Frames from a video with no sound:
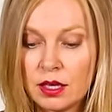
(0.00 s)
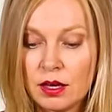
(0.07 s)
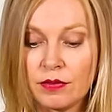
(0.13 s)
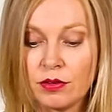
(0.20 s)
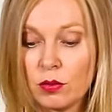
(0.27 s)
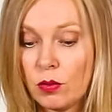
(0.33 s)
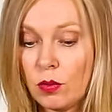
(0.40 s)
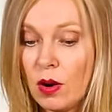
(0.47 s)

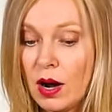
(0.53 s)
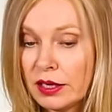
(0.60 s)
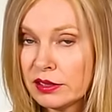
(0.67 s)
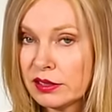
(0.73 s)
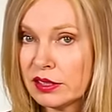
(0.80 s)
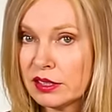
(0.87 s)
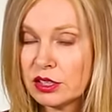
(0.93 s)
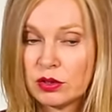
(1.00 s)
if you
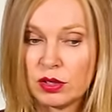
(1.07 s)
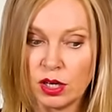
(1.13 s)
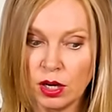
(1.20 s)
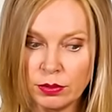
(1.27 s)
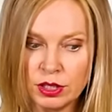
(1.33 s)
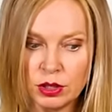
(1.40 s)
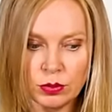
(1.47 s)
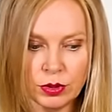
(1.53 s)
wash this, you can
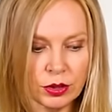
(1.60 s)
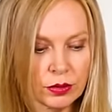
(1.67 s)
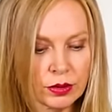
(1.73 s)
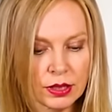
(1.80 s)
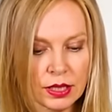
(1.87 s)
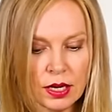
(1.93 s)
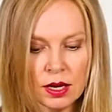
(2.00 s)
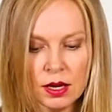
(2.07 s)
always
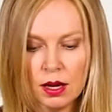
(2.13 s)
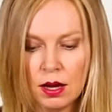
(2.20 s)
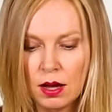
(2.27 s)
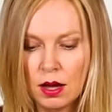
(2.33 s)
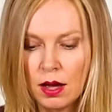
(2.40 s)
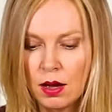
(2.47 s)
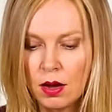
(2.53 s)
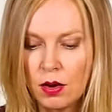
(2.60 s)
reuse it.
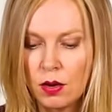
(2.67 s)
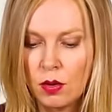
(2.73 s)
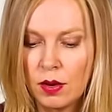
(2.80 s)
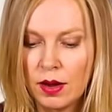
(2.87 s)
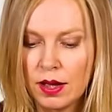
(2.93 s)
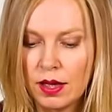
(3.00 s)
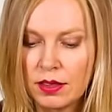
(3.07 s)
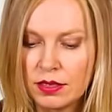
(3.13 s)

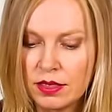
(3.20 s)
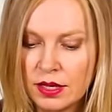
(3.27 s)
And